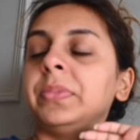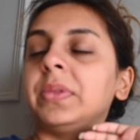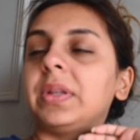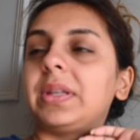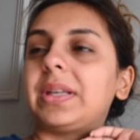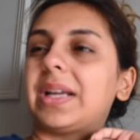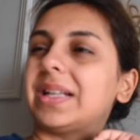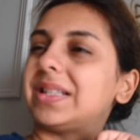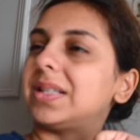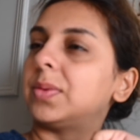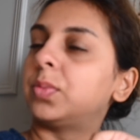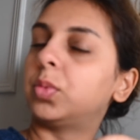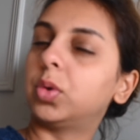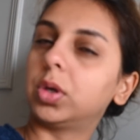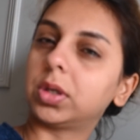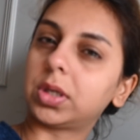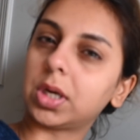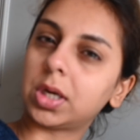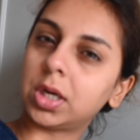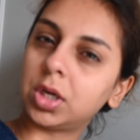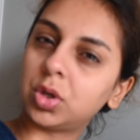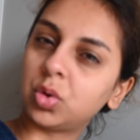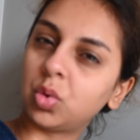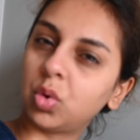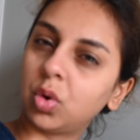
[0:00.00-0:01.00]
get some work
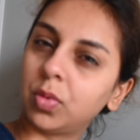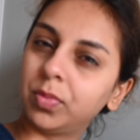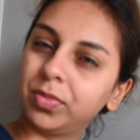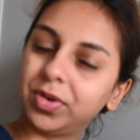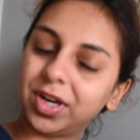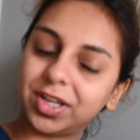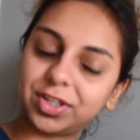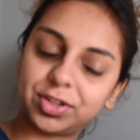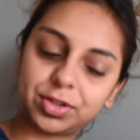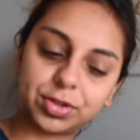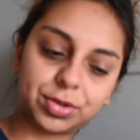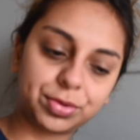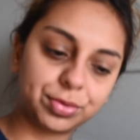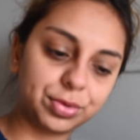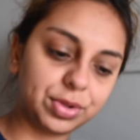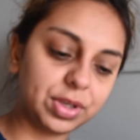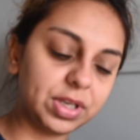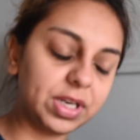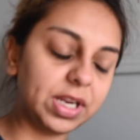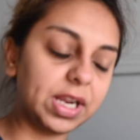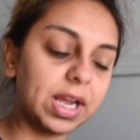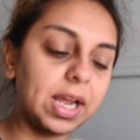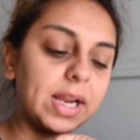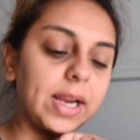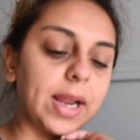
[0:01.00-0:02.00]
done at home, rest through the
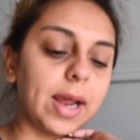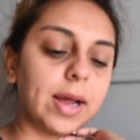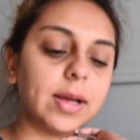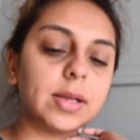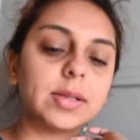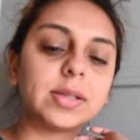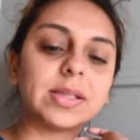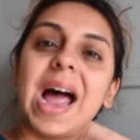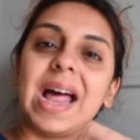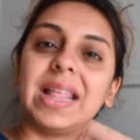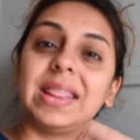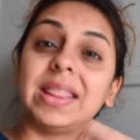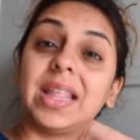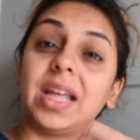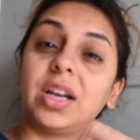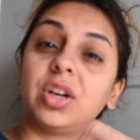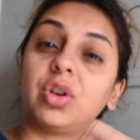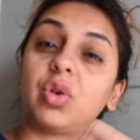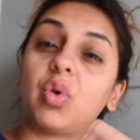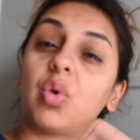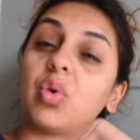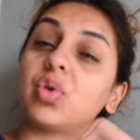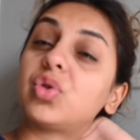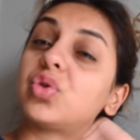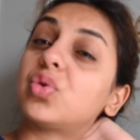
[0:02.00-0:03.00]
day, I guess. And
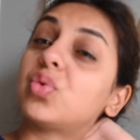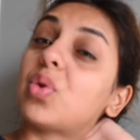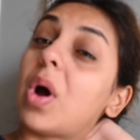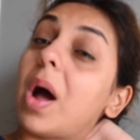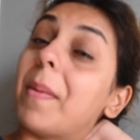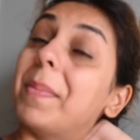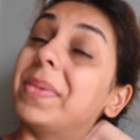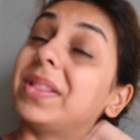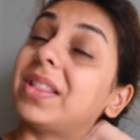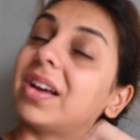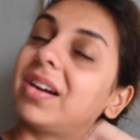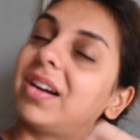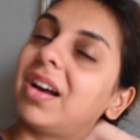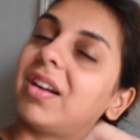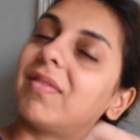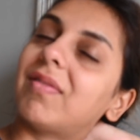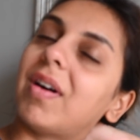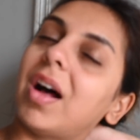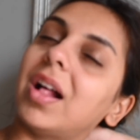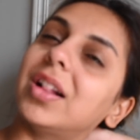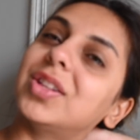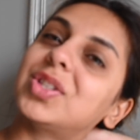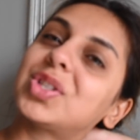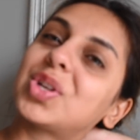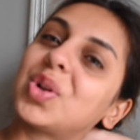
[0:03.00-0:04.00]
then go to Amit
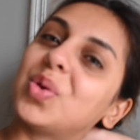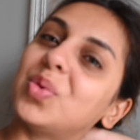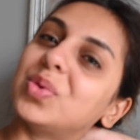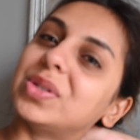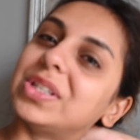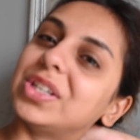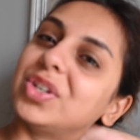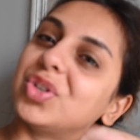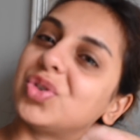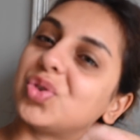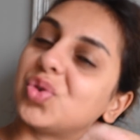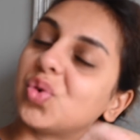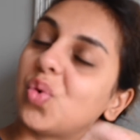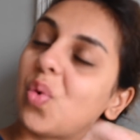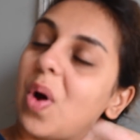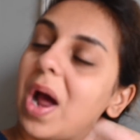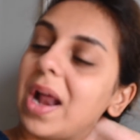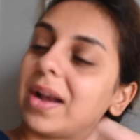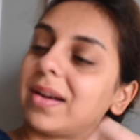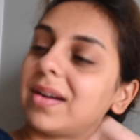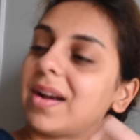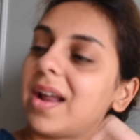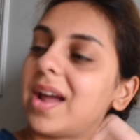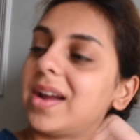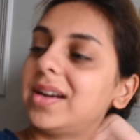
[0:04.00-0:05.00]
Aggarwal's closing show
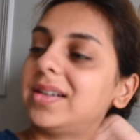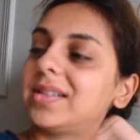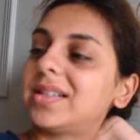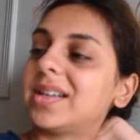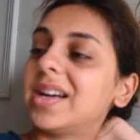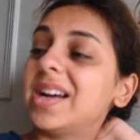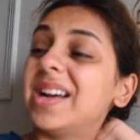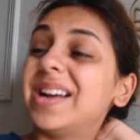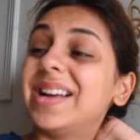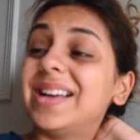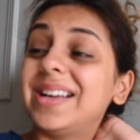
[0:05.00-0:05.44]
at night.